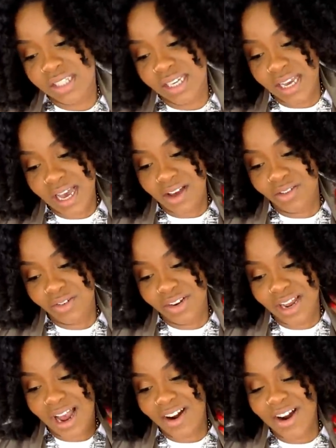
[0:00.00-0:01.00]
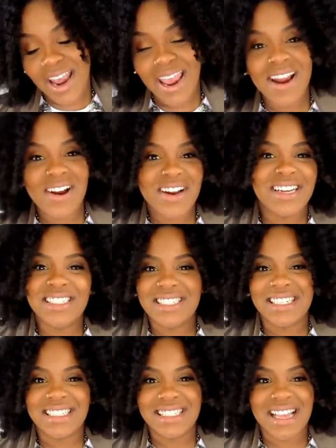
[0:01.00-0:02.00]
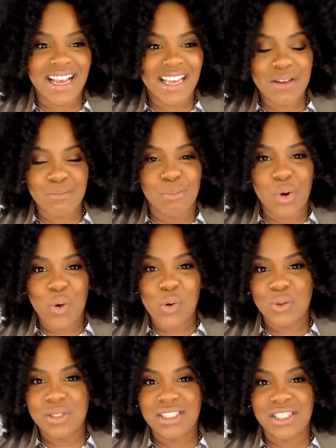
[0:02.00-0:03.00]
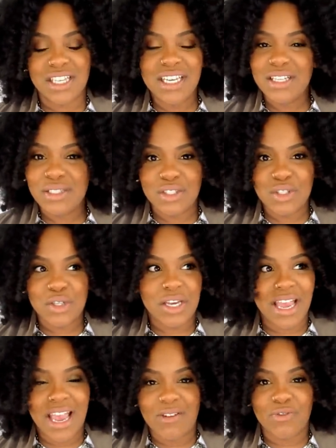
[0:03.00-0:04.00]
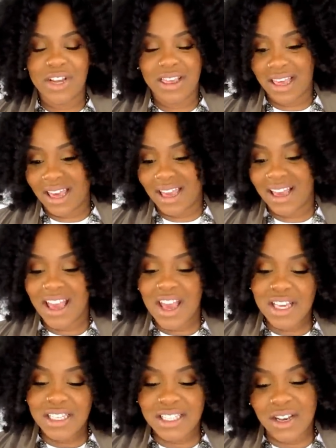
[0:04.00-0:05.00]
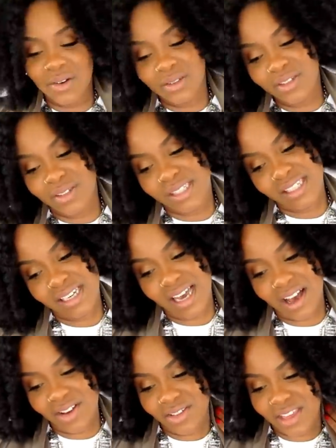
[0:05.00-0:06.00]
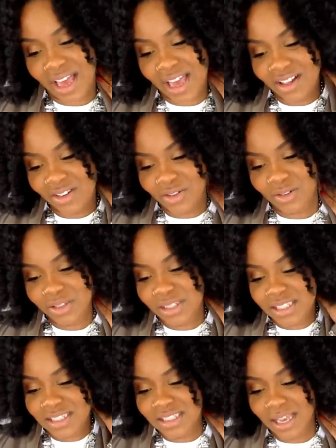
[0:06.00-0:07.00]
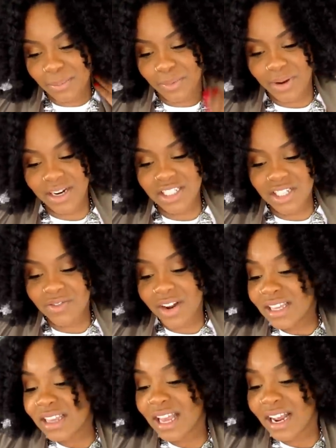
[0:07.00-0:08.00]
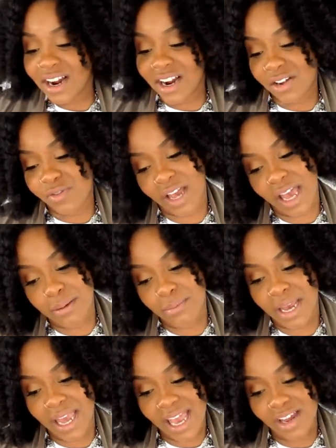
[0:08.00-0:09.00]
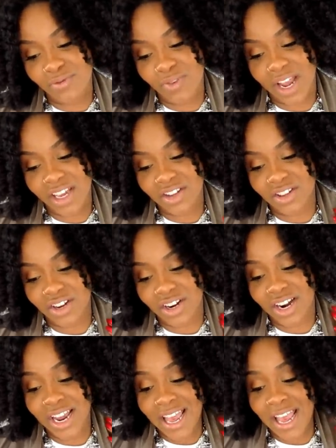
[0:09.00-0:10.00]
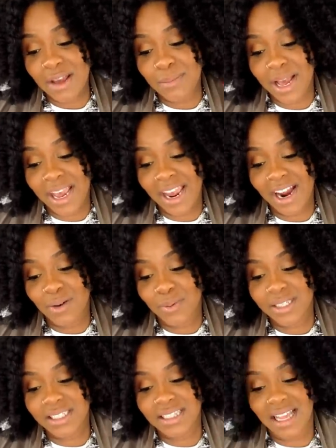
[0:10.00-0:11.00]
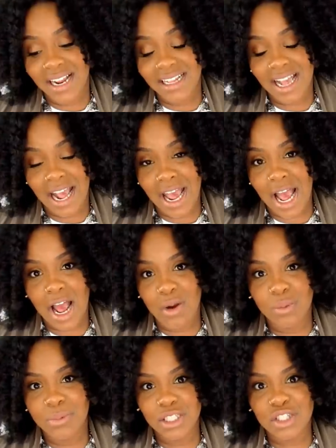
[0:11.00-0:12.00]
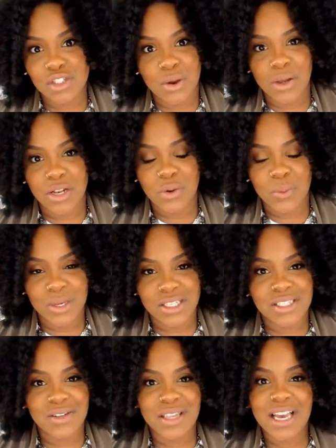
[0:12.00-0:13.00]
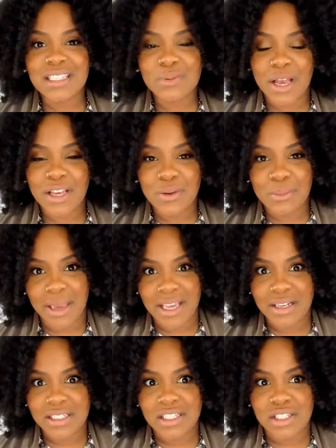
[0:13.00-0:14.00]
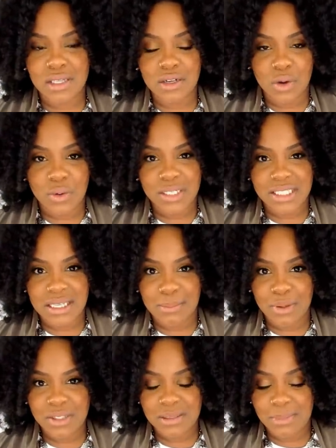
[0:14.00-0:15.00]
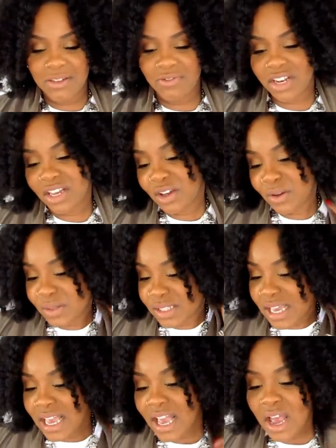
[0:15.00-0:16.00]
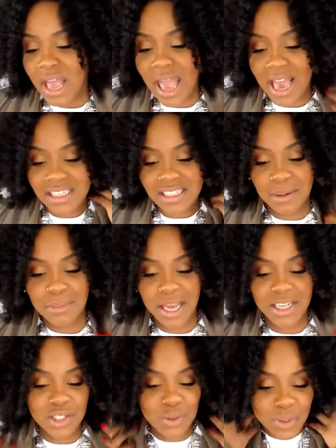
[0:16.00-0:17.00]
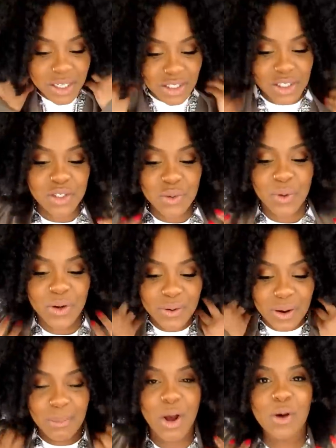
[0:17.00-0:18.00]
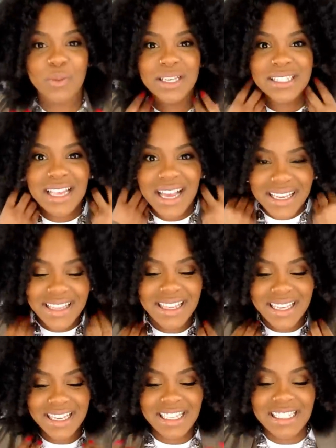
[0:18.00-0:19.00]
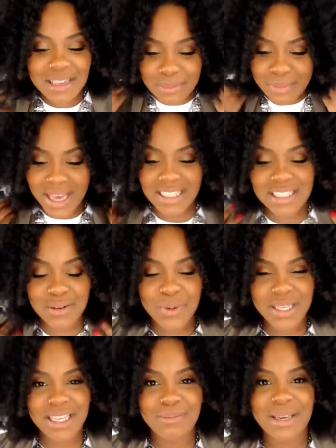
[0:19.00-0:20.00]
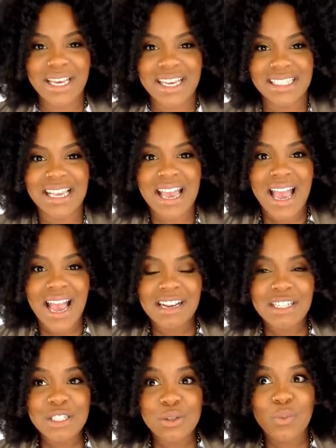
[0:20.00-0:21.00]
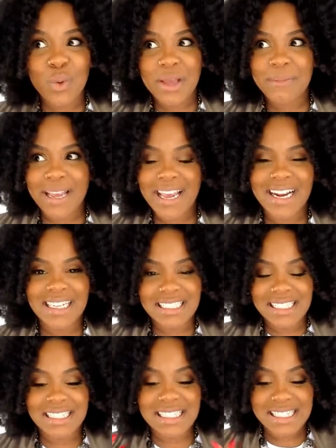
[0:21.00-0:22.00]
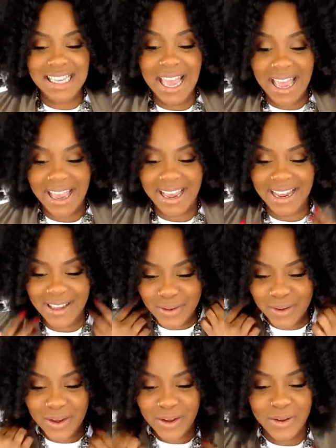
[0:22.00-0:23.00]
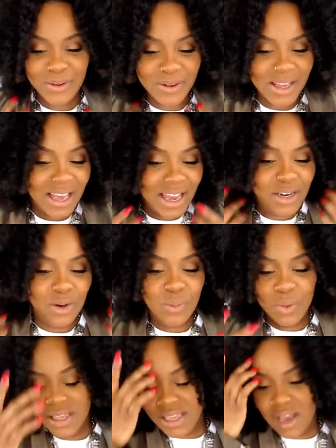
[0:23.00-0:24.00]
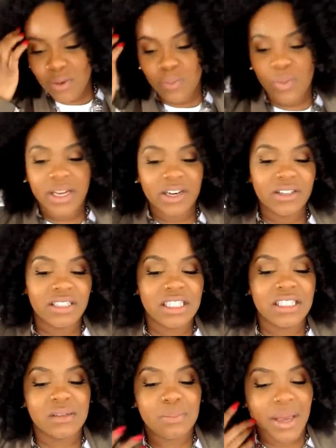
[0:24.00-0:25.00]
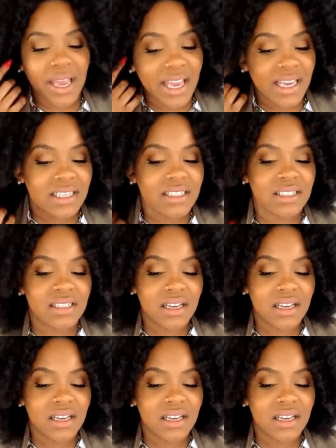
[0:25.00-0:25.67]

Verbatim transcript: see how our hair is just like it molds to everything. So you see how that little separation right there, if I had my head regular and my hair was like that, I would be so annoyed. So that's why you may notice in most of my videos, as I'm like doing a tutorial, I'm always like this and messing with it because I just want my hair to stay, you know? I don't want that weird space.